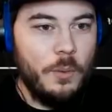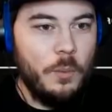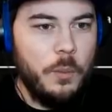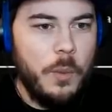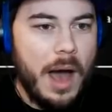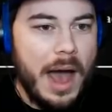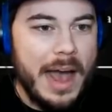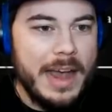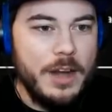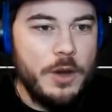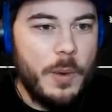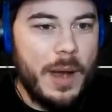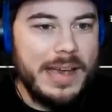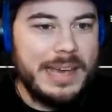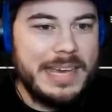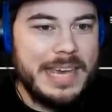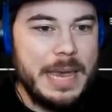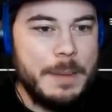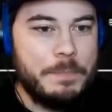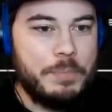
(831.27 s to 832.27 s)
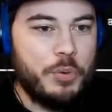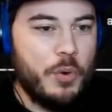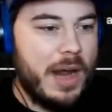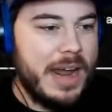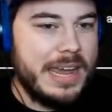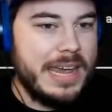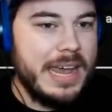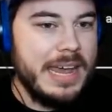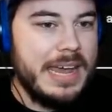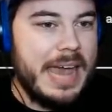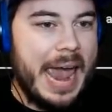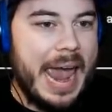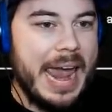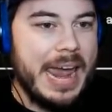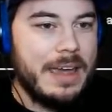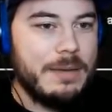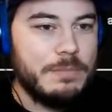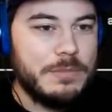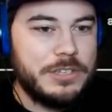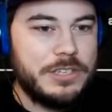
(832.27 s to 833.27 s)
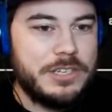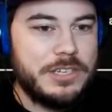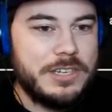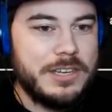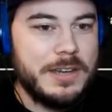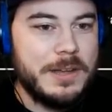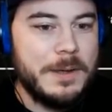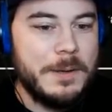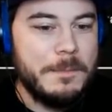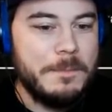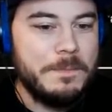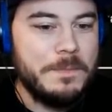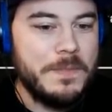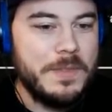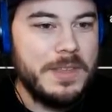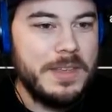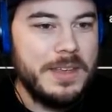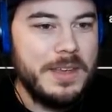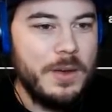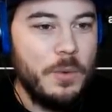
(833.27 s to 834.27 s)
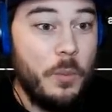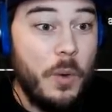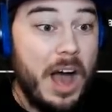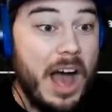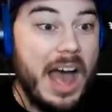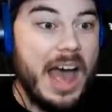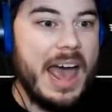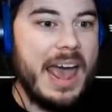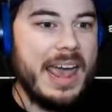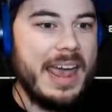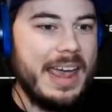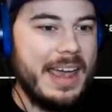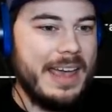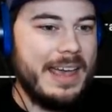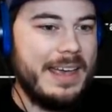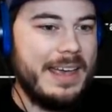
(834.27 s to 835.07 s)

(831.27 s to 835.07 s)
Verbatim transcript: Why do I keep breaking games? Why?